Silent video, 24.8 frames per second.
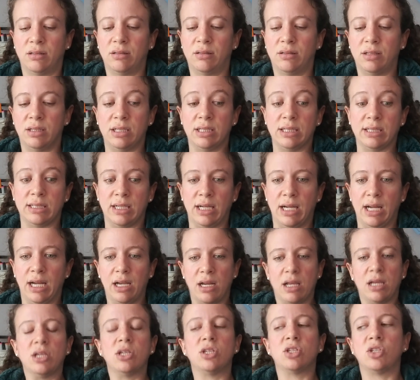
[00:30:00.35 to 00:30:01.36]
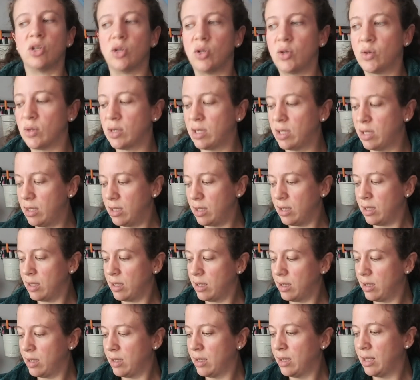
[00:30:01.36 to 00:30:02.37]
the design. So,
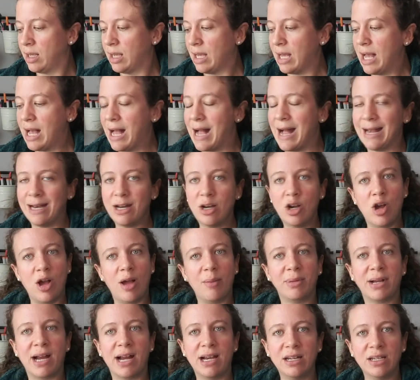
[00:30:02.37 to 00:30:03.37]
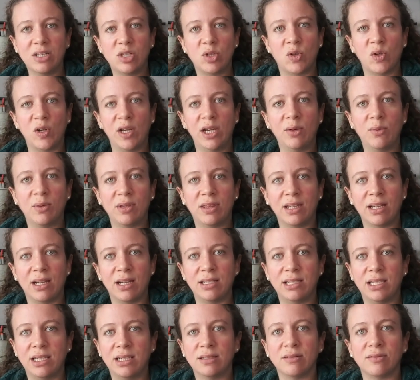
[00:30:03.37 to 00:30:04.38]
I don't know, I'm kind of toying with the idea